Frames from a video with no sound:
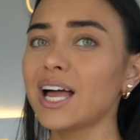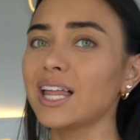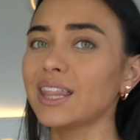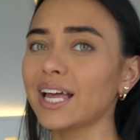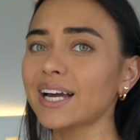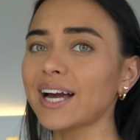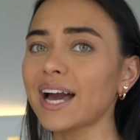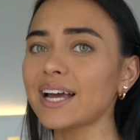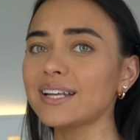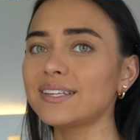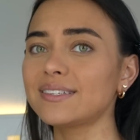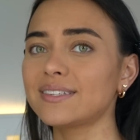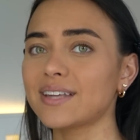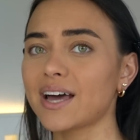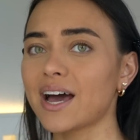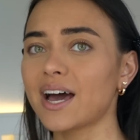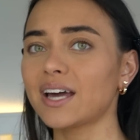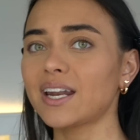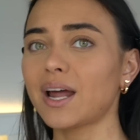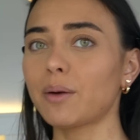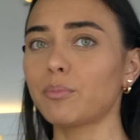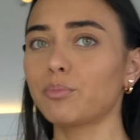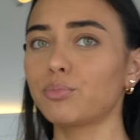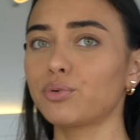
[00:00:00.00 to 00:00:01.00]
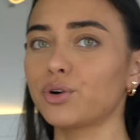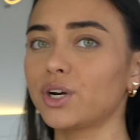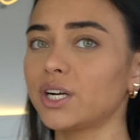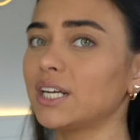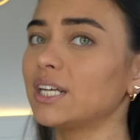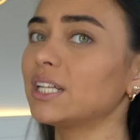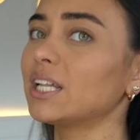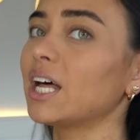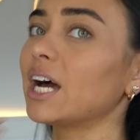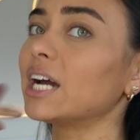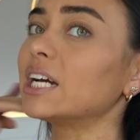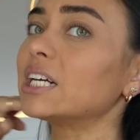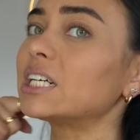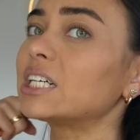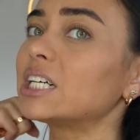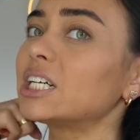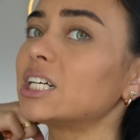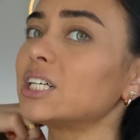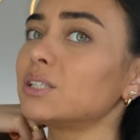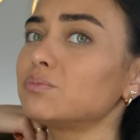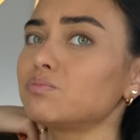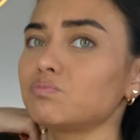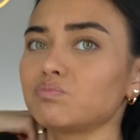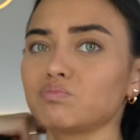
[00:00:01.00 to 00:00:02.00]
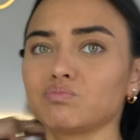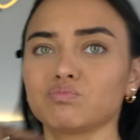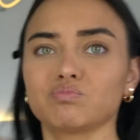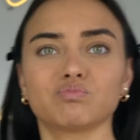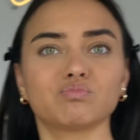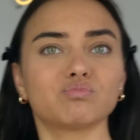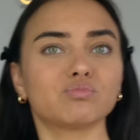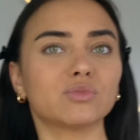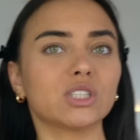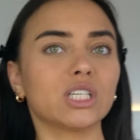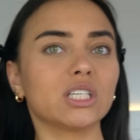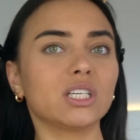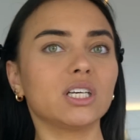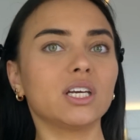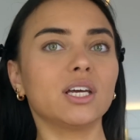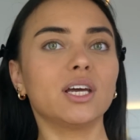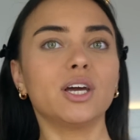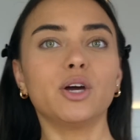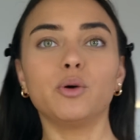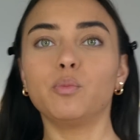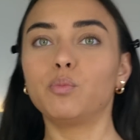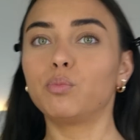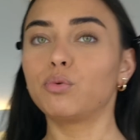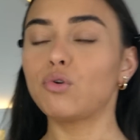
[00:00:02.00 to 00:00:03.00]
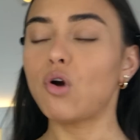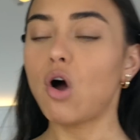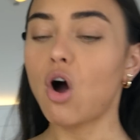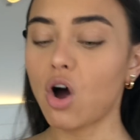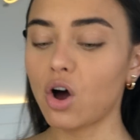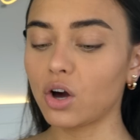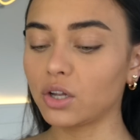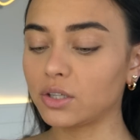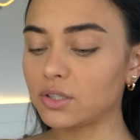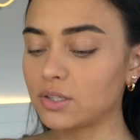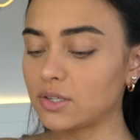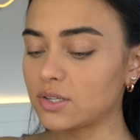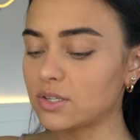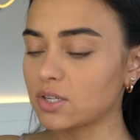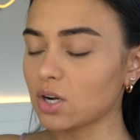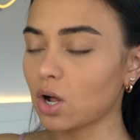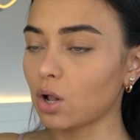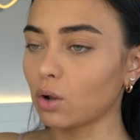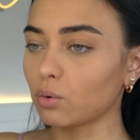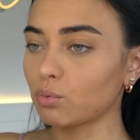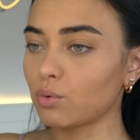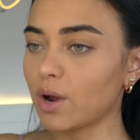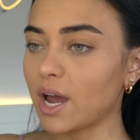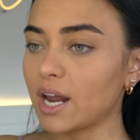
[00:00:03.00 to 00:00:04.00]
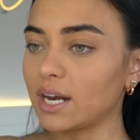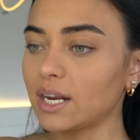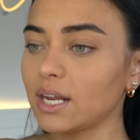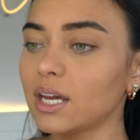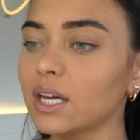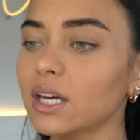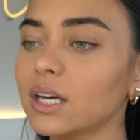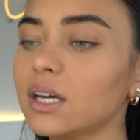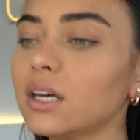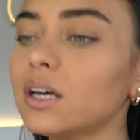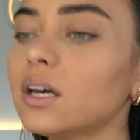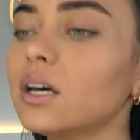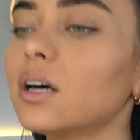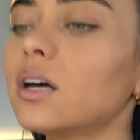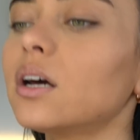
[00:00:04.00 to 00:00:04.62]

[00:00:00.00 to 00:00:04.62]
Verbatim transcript: like i said i'm pretty like bronzed already